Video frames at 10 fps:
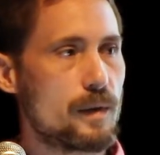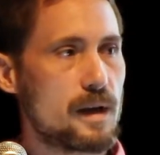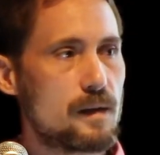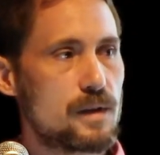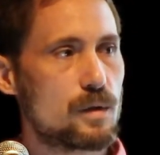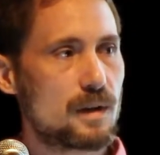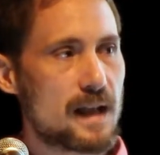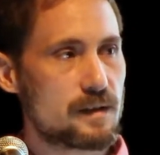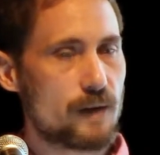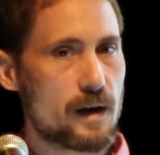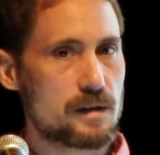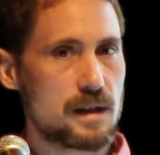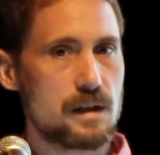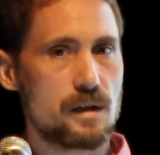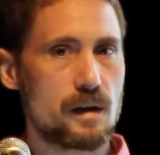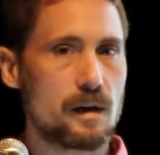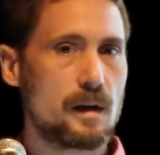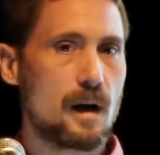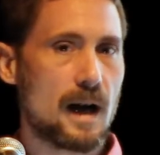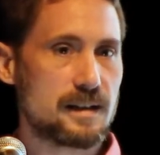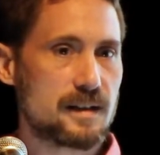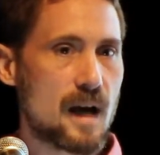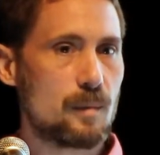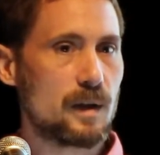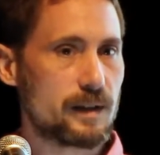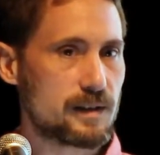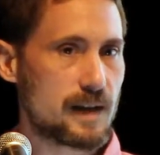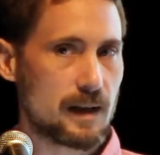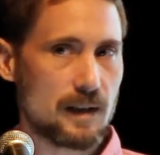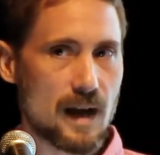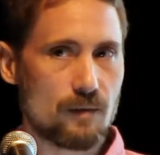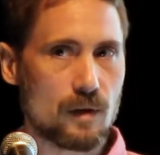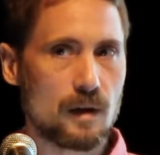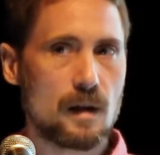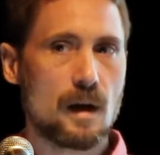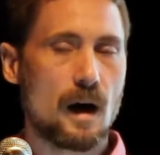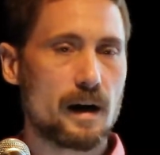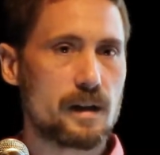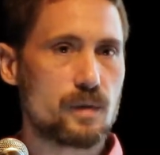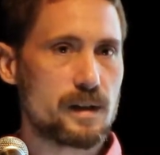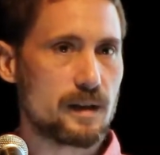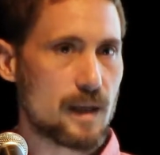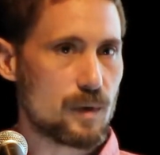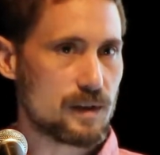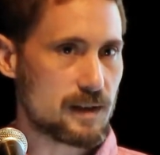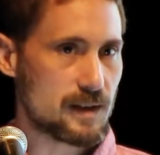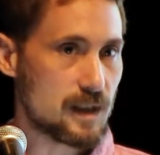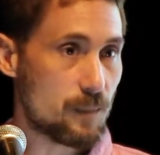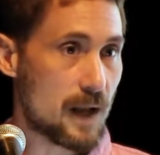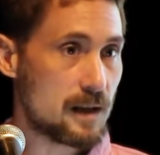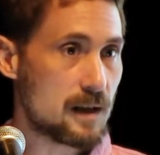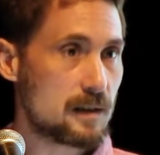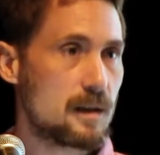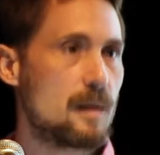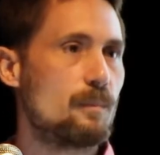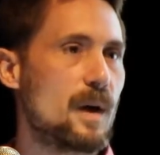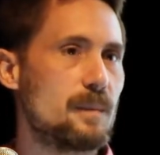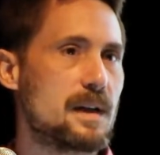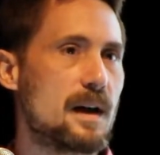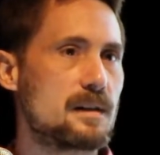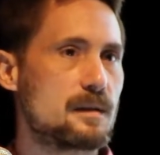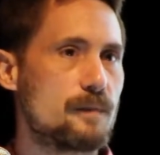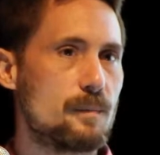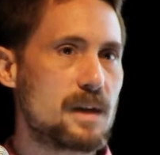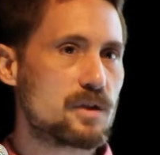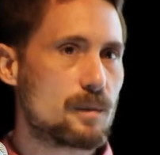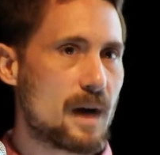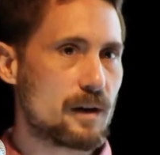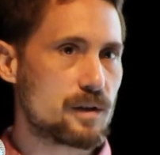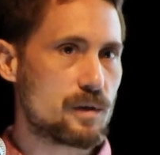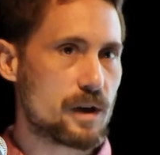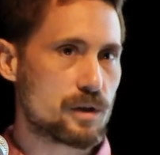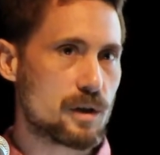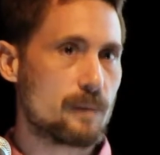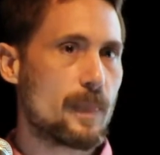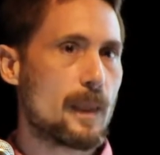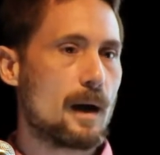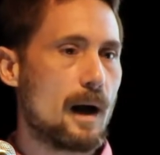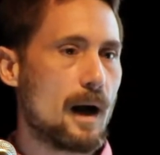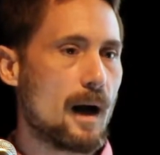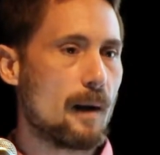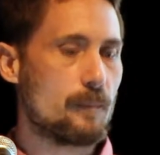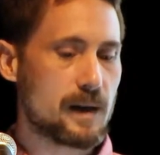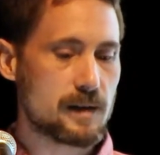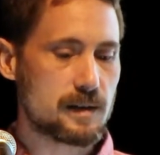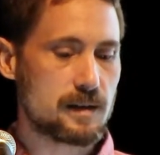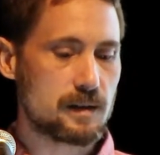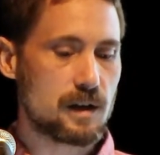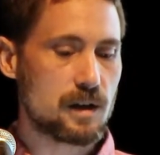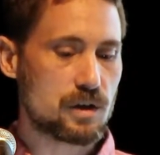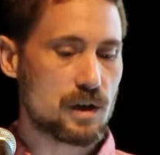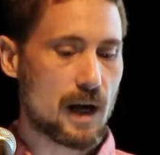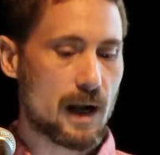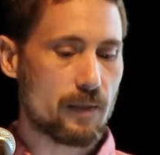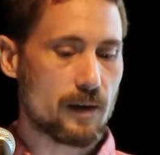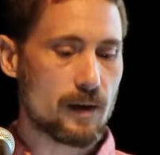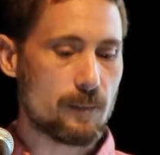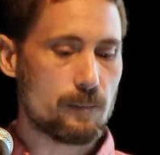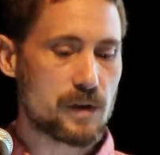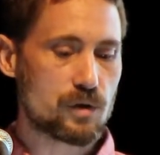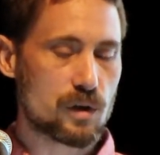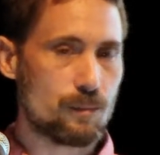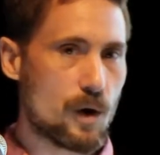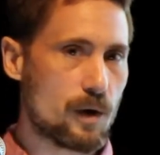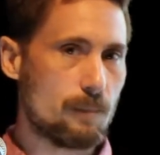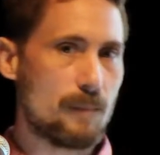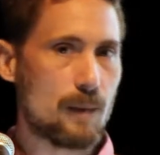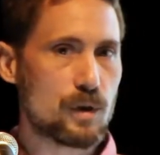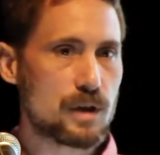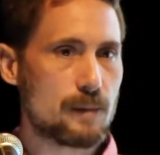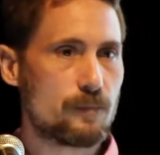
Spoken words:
the individual classifiers in your ensemble at the second level are going to treat the labels as independent, but because of the mixture model structure, because this is conditioned on the mixture component membership